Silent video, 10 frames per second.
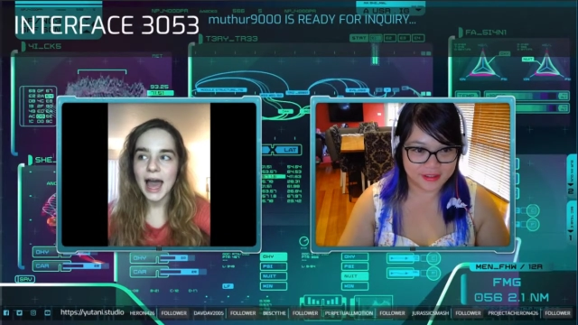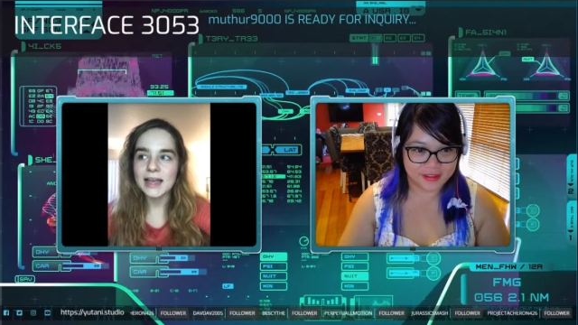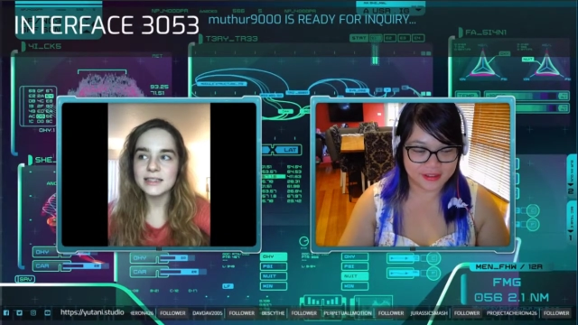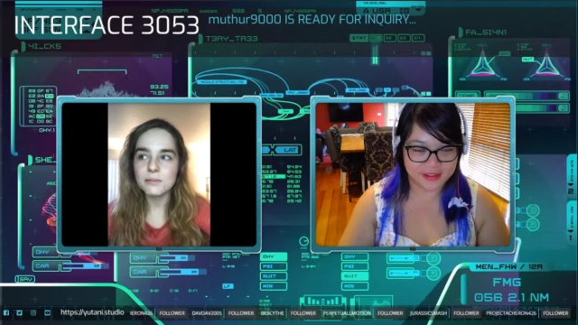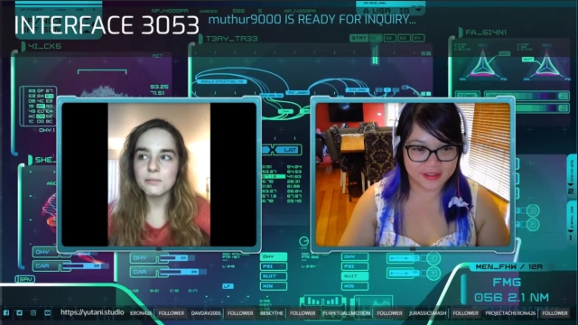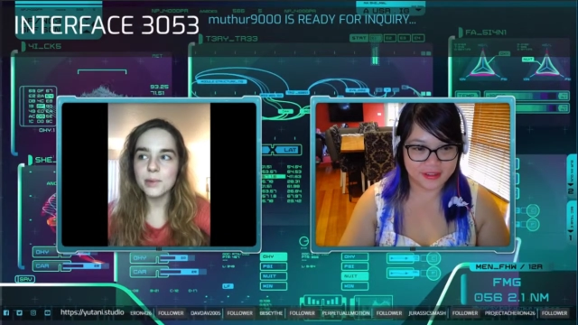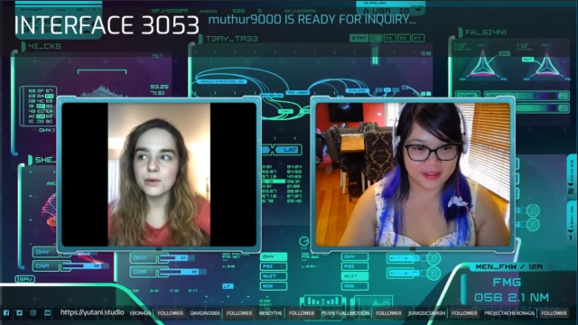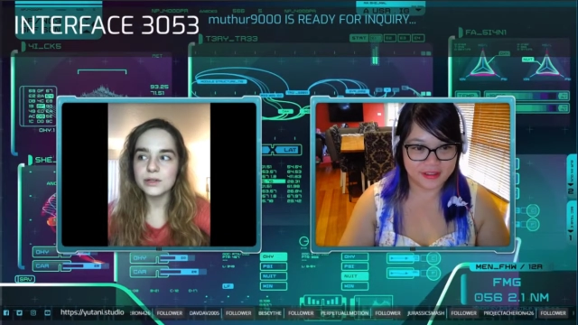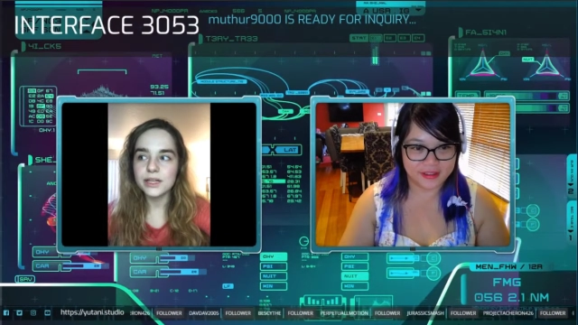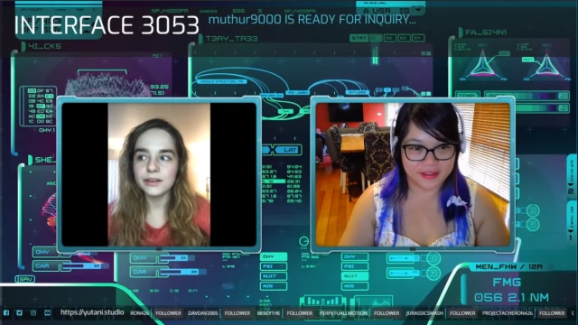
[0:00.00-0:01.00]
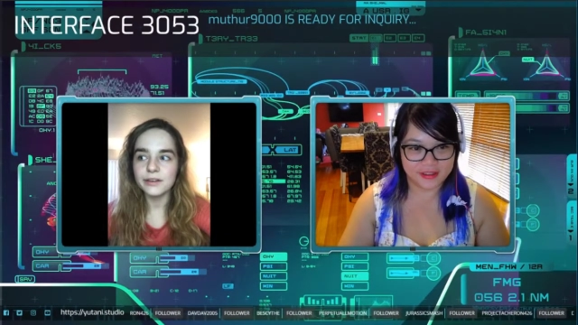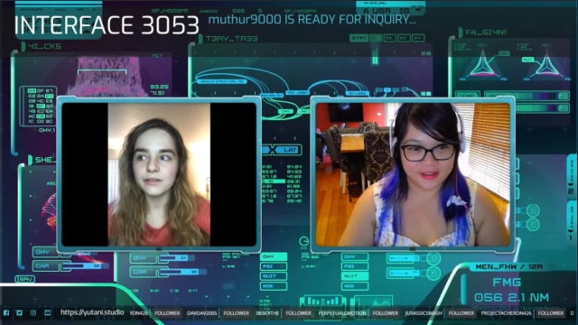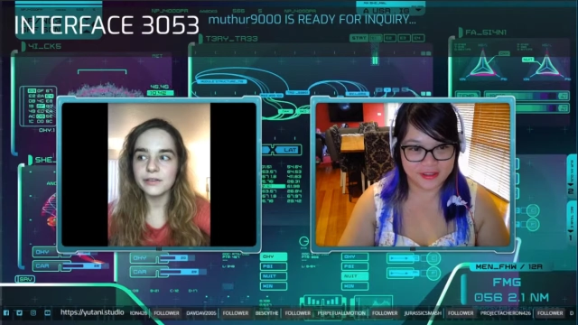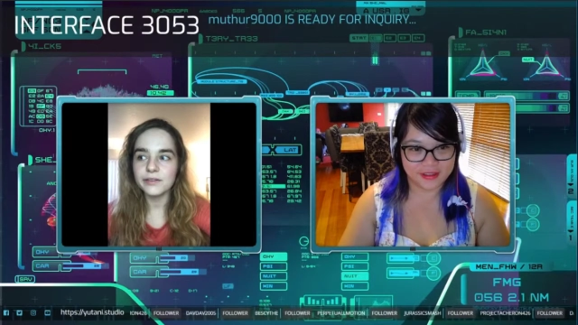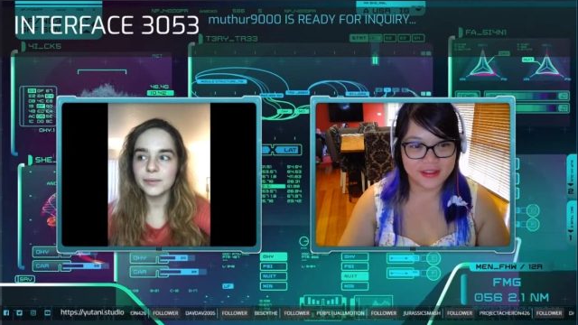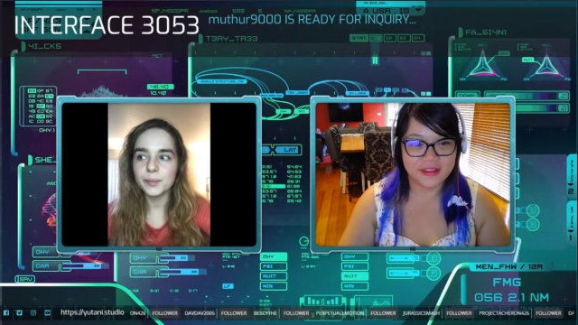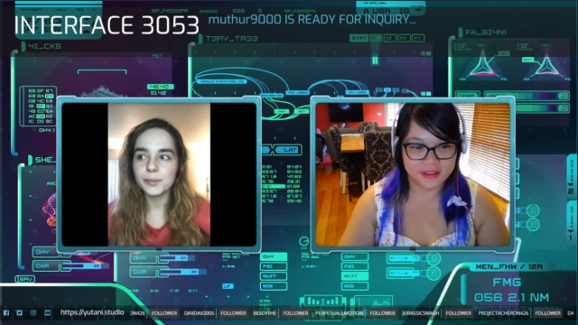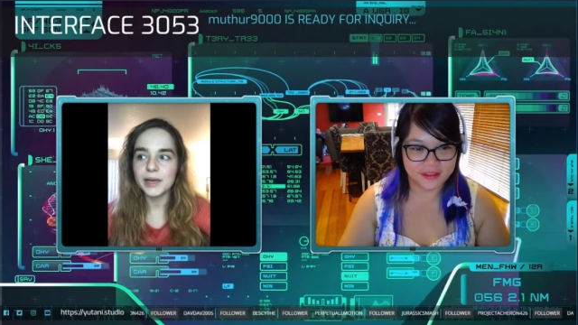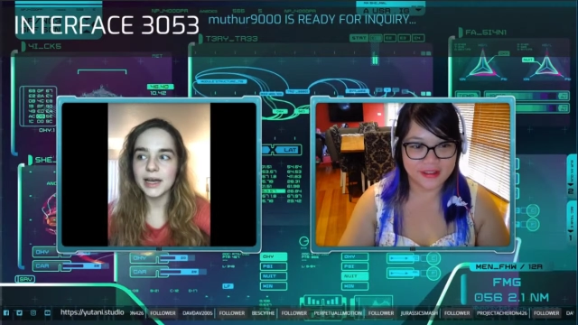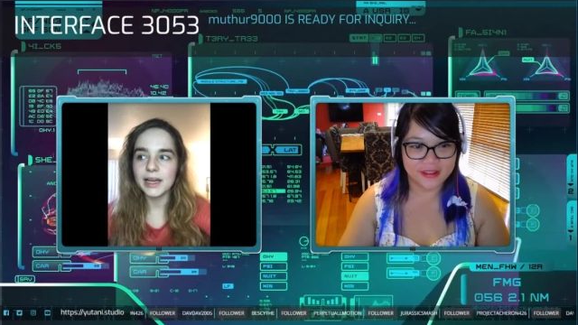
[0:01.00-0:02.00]
Speaker 1: as emotive,
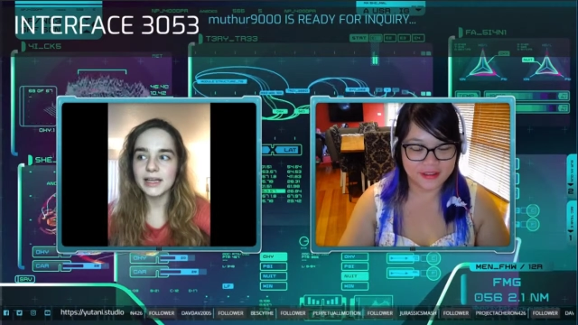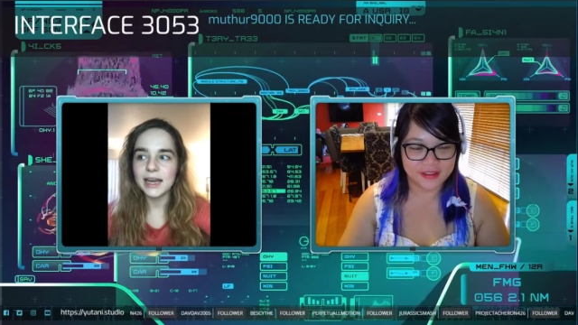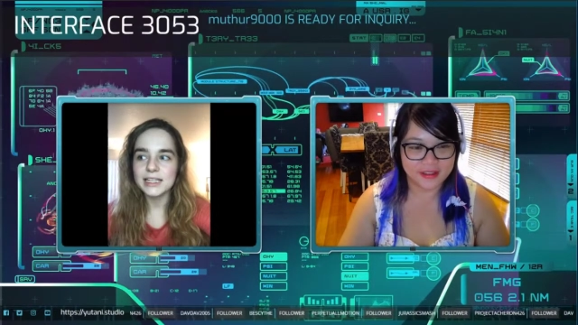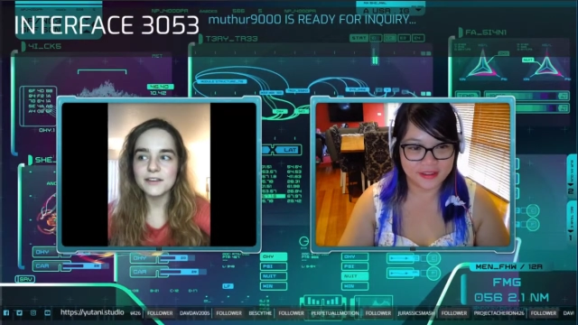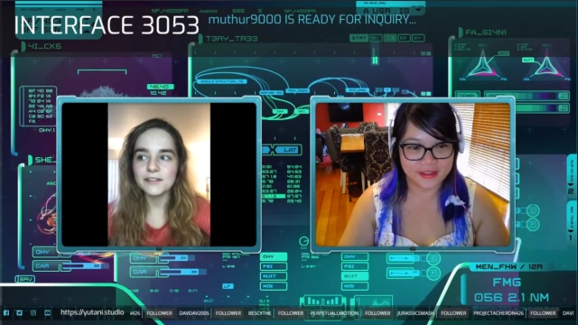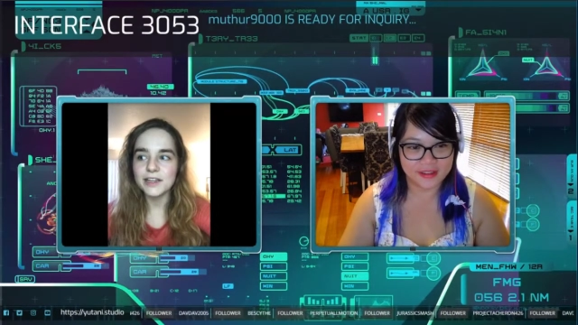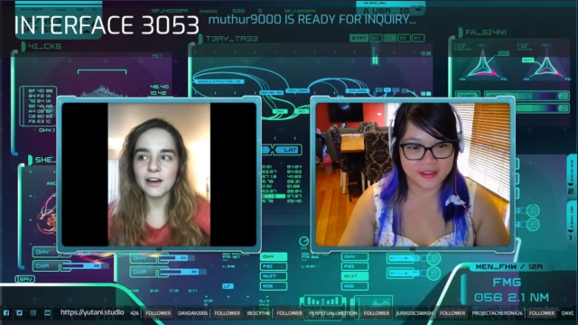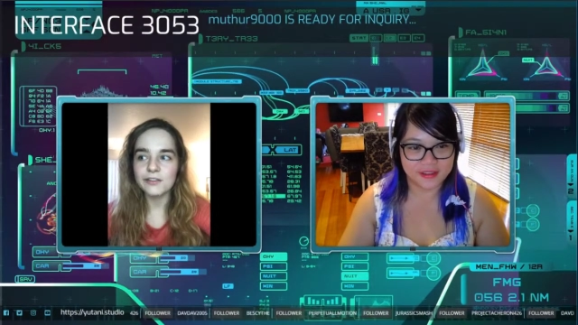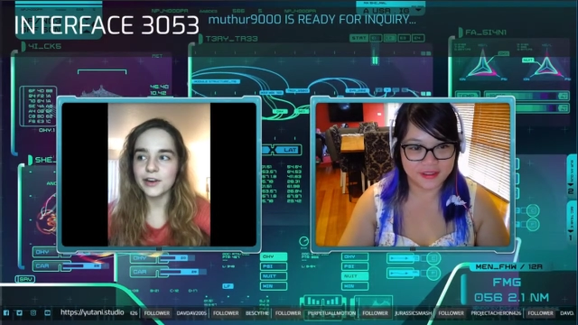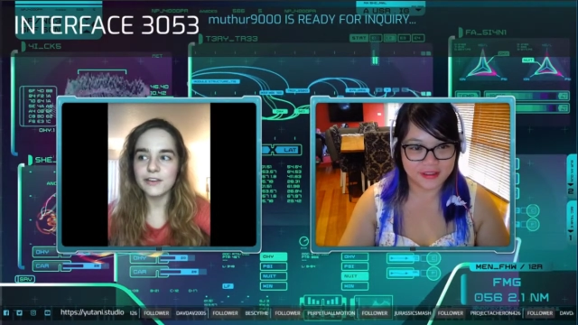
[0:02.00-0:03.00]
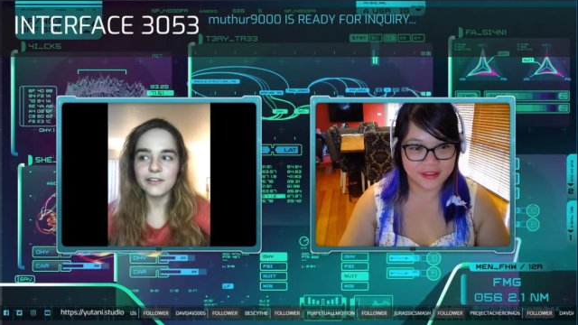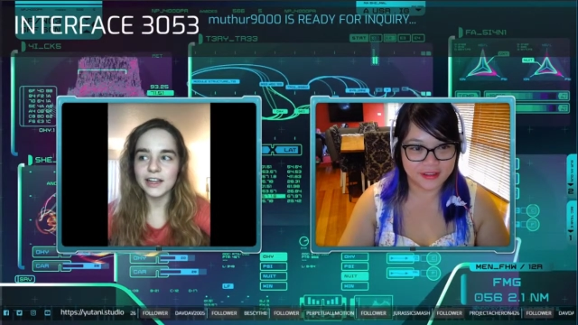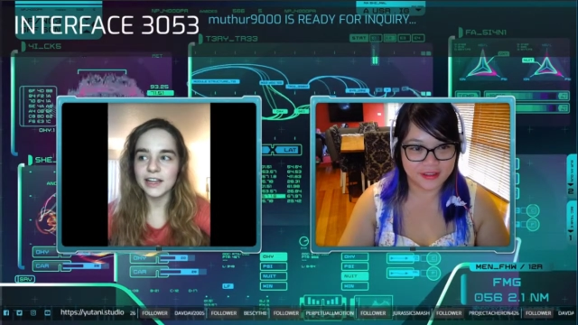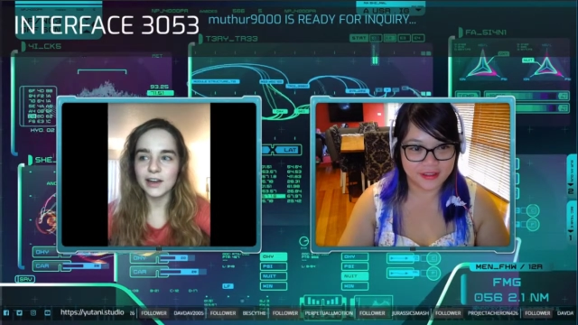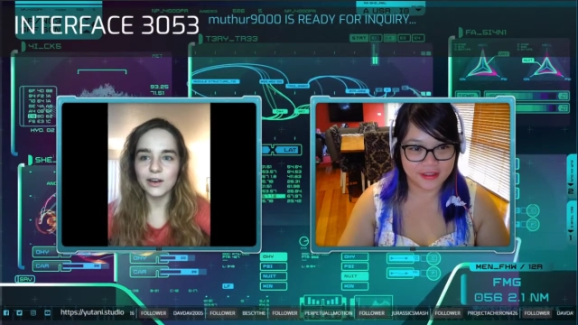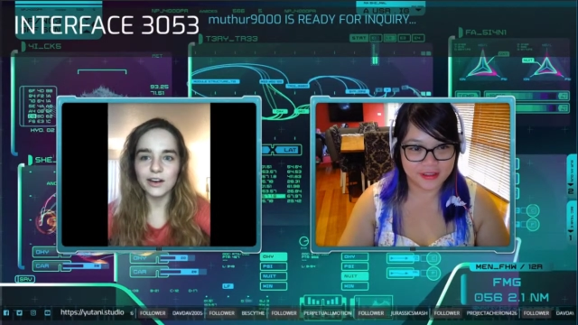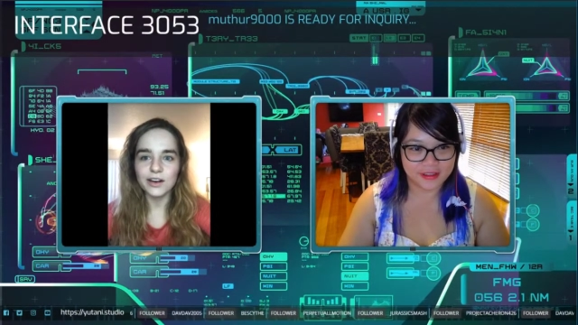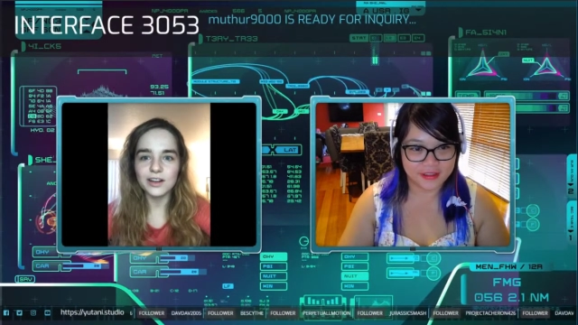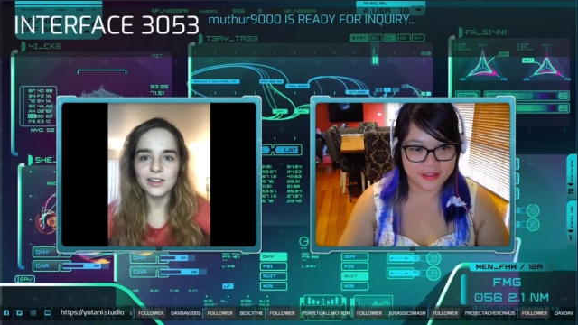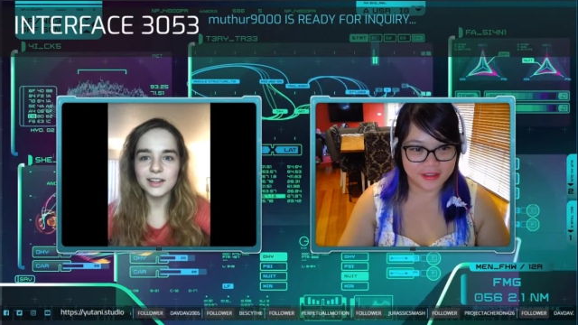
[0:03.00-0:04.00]
but yeah, definitely not free feeling at
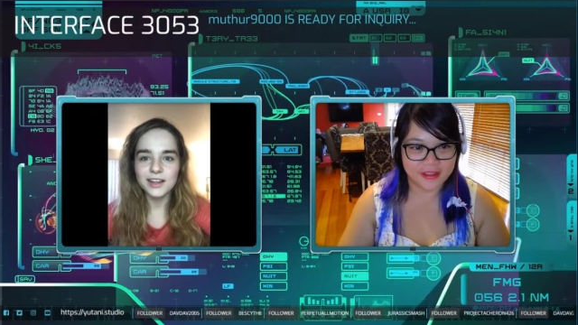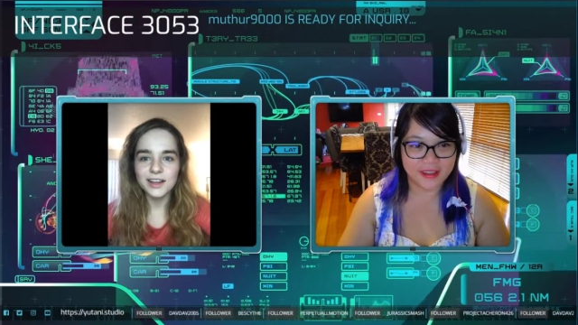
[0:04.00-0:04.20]
all.